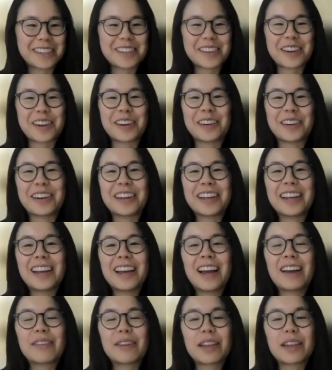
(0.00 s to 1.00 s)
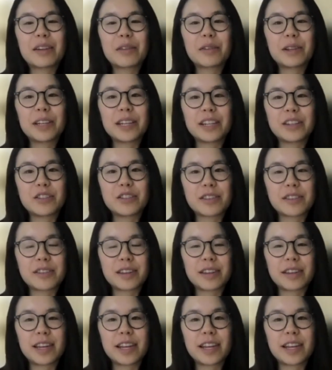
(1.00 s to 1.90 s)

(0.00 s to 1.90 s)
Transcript: So I found that really interesting,